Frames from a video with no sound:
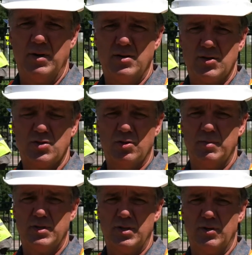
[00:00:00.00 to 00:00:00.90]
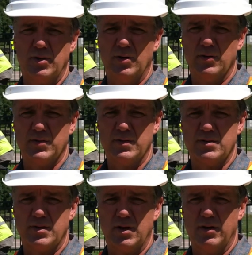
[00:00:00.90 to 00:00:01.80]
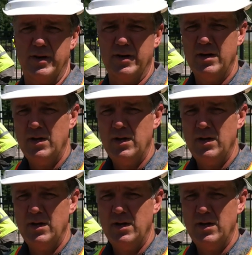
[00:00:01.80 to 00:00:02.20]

additional materials in this area,